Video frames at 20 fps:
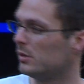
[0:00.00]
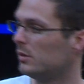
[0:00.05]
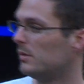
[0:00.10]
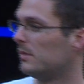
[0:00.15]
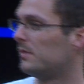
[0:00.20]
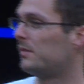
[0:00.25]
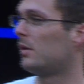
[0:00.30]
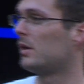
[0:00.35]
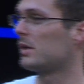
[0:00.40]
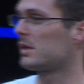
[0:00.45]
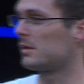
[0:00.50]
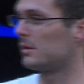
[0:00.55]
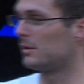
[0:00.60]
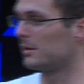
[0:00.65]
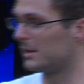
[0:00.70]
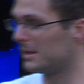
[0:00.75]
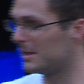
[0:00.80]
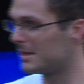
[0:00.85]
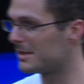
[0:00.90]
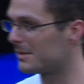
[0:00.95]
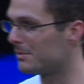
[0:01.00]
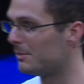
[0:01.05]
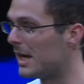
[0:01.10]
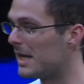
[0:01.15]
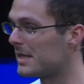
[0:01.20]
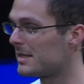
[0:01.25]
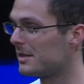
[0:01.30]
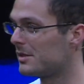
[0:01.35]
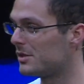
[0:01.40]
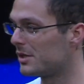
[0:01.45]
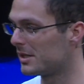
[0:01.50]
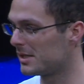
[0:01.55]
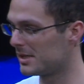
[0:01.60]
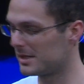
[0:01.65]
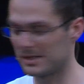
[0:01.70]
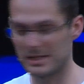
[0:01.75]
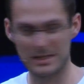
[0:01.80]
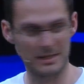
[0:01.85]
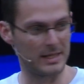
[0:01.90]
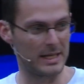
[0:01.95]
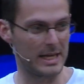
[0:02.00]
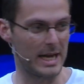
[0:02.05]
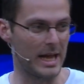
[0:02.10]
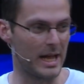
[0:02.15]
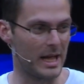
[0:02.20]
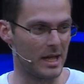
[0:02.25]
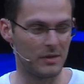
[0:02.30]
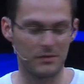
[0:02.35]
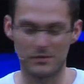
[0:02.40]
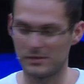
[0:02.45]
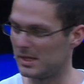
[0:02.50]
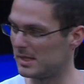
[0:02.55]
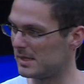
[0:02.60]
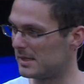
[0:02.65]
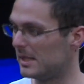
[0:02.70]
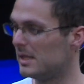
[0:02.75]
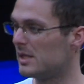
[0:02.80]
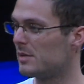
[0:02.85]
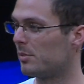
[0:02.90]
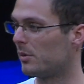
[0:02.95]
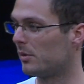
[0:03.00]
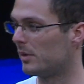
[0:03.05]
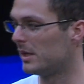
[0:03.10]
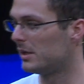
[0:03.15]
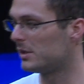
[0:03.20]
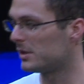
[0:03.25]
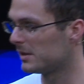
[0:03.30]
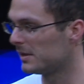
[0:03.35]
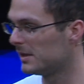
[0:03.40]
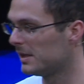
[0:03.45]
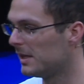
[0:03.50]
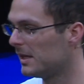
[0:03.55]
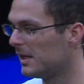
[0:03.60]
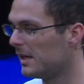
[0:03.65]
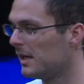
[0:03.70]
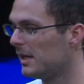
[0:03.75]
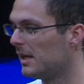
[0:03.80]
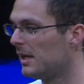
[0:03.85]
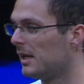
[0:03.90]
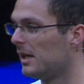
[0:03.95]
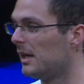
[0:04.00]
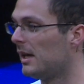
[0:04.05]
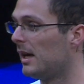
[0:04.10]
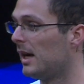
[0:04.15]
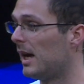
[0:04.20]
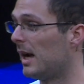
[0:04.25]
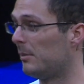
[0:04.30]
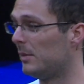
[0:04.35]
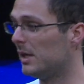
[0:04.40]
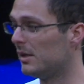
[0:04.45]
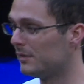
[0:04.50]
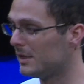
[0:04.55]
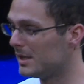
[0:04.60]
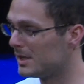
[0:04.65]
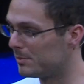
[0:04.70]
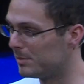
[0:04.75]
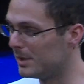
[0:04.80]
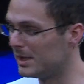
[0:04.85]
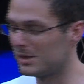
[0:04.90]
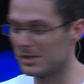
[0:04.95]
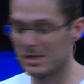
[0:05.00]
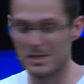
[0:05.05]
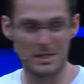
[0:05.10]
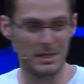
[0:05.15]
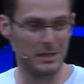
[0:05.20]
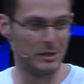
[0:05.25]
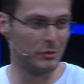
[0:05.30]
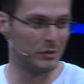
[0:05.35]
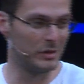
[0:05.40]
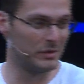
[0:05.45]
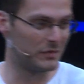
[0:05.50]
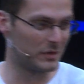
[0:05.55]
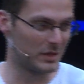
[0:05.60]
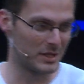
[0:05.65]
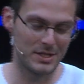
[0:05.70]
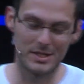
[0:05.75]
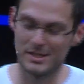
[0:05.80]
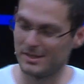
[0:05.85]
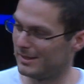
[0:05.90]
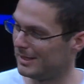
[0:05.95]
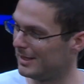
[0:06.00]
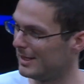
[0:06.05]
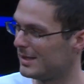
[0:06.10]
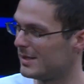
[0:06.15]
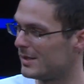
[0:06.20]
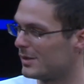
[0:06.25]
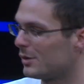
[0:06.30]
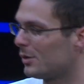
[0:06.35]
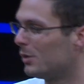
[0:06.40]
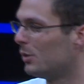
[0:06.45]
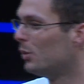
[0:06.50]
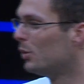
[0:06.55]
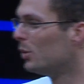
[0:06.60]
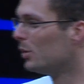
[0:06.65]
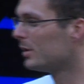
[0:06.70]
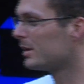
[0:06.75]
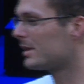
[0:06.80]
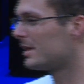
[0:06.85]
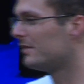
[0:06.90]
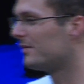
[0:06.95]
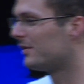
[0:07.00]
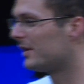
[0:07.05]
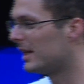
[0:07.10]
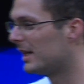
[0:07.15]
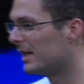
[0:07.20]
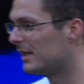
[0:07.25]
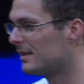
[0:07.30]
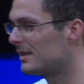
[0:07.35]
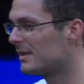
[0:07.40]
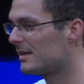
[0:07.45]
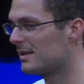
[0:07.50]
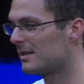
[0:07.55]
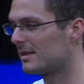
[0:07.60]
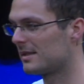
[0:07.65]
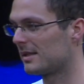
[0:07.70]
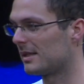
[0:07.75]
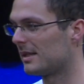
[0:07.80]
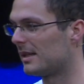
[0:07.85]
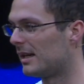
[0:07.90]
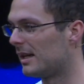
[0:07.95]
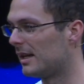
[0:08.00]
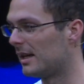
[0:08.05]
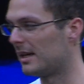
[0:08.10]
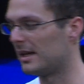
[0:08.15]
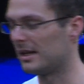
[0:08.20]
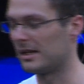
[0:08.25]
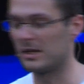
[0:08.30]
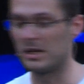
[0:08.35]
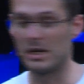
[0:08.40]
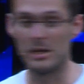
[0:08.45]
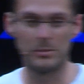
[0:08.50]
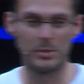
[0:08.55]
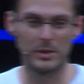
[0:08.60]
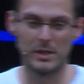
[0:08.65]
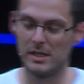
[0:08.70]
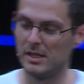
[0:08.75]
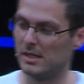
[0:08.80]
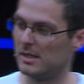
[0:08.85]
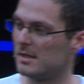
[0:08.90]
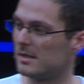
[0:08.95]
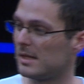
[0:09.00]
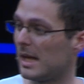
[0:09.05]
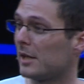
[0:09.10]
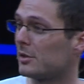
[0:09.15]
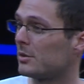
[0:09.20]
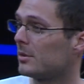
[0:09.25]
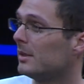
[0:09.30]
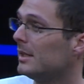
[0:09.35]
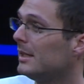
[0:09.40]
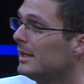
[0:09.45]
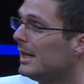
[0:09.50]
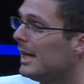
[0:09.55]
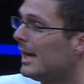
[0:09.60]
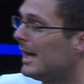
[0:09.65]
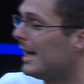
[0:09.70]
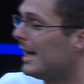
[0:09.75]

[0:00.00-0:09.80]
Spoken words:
to foster these messages that I have, this inspiration. I'm giving speeches in universities, schools, events, companies. Actually,